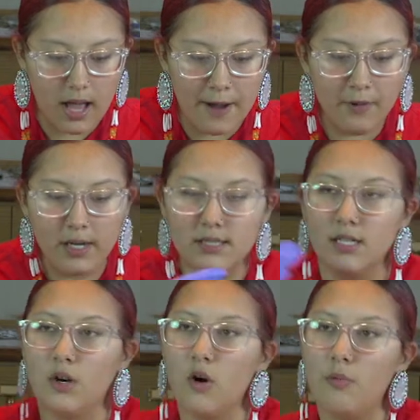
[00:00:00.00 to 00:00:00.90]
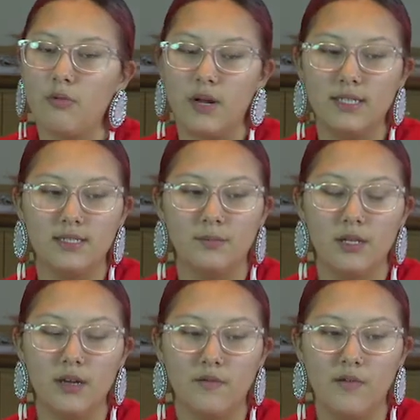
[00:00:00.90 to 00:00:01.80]
I wanted to incorporate
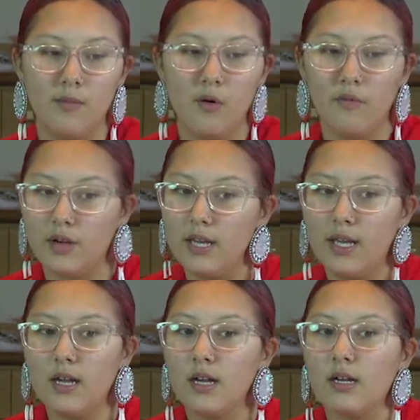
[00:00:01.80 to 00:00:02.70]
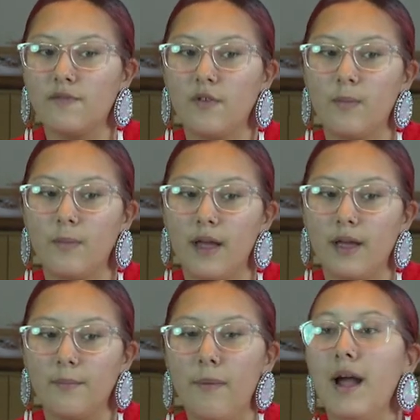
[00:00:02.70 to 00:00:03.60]
something from over here, from
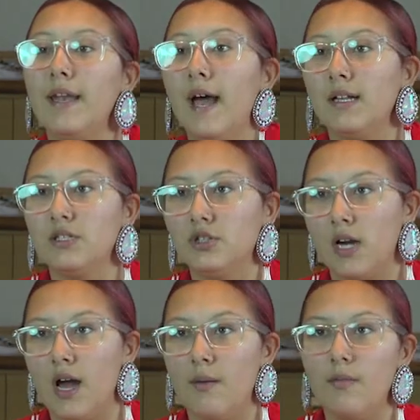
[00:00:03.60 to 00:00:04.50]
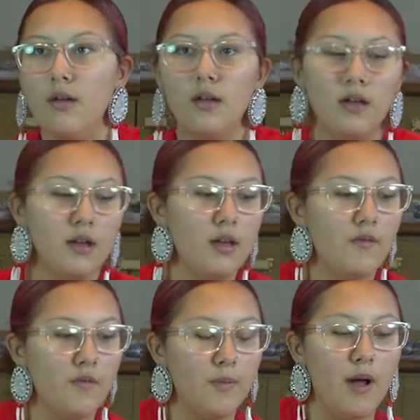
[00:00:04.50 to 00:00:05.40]
like my dad's tribe,
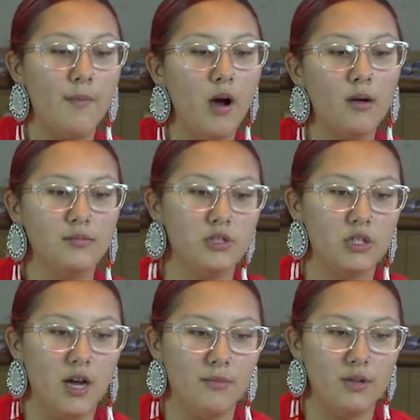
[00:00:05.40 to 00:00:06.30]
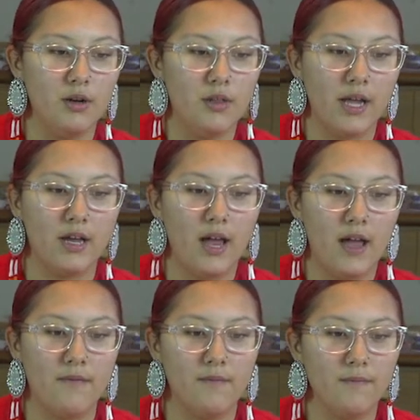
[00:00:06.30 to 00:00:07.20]
from my mom's tribe. You know, they could
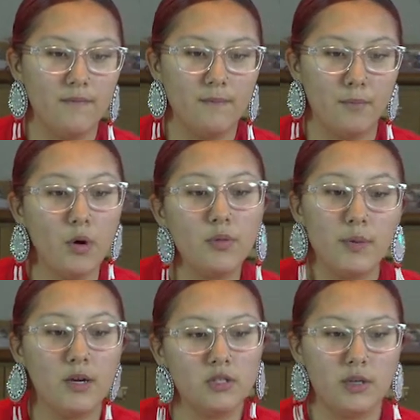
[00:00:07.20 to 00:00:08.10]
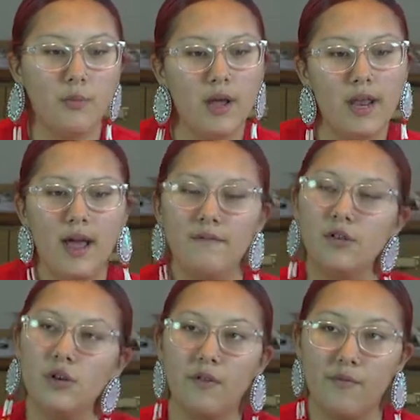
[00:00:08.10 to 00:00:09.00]
have both be Ojibwe and have
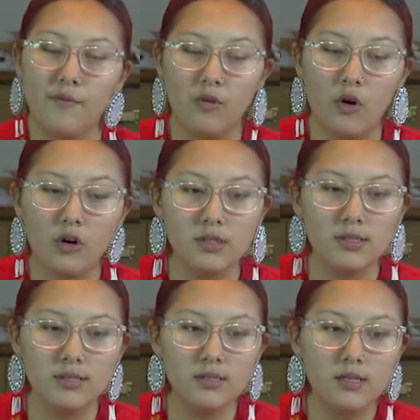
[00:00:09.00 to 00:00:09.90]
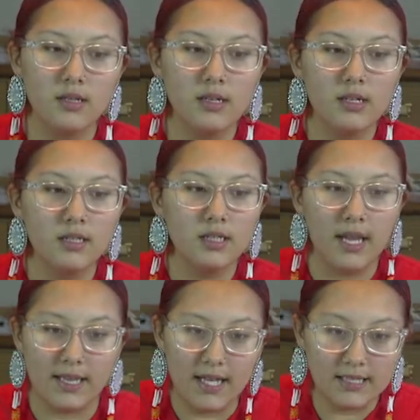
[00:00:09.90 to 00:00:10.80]
two different florals.
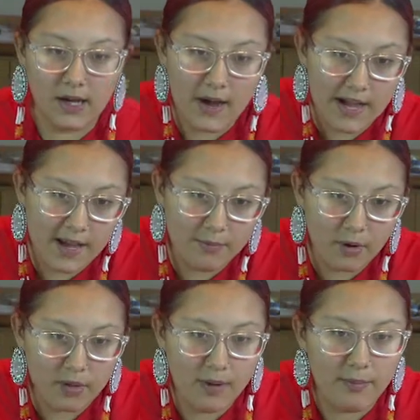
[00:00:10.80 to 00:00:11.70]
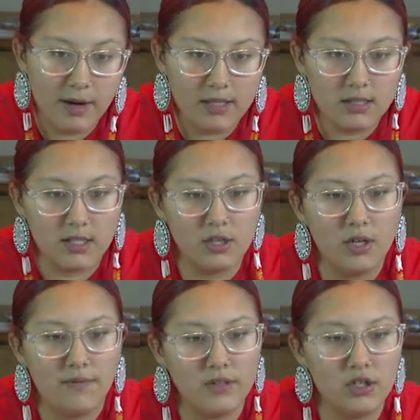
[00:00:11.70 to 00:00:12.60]
Like that's how I am. Both my parents are two
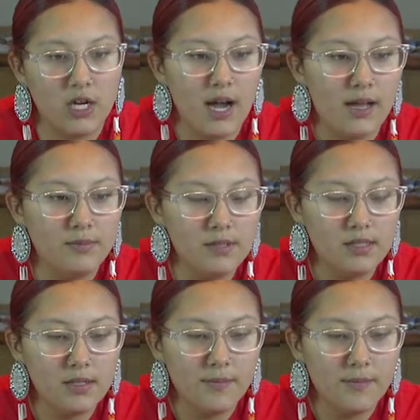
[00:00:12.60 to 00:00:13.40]
different tribes.